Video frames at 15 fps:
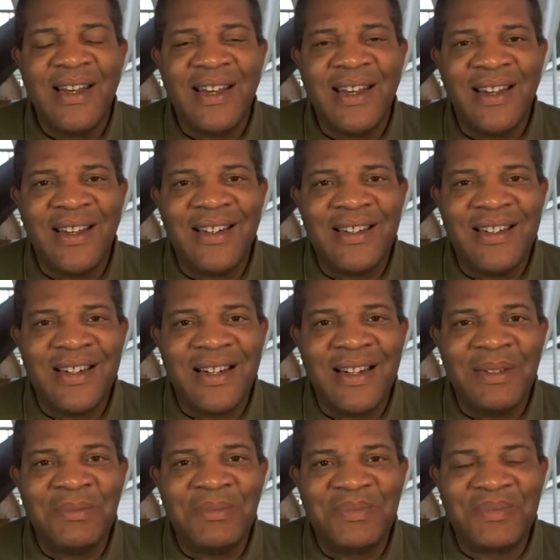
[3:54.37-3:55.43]
and
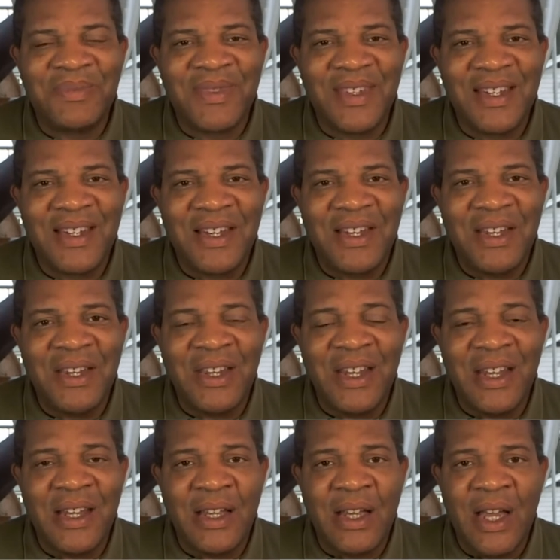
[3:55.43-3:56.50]
um,
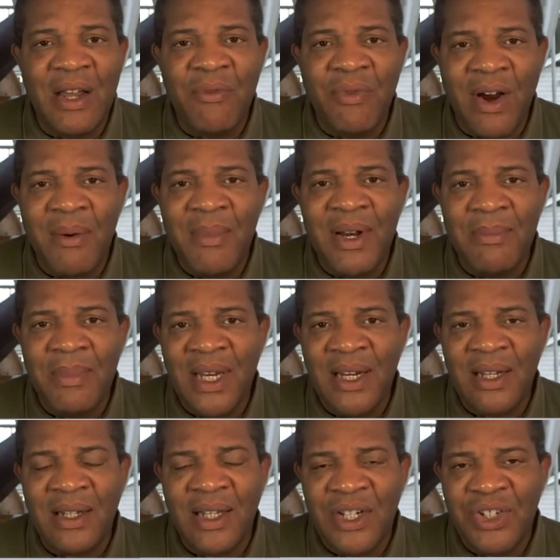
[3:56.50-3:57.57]
the environment
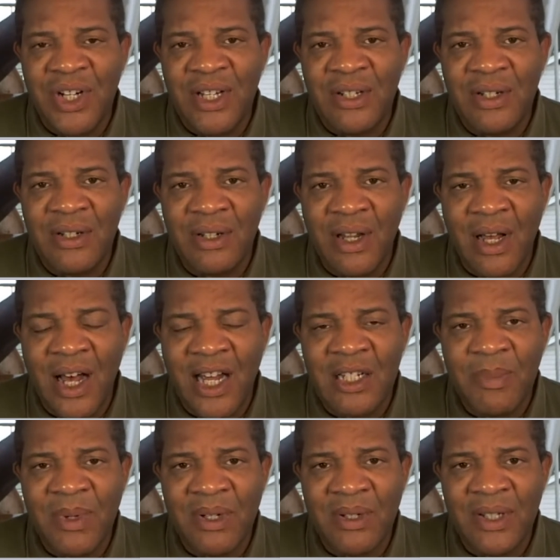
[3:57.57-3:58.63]
immediately adjacent to the
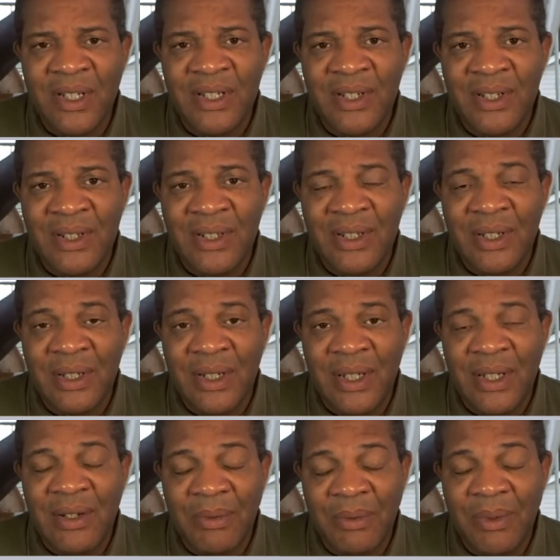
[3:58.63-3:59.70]
hospital is it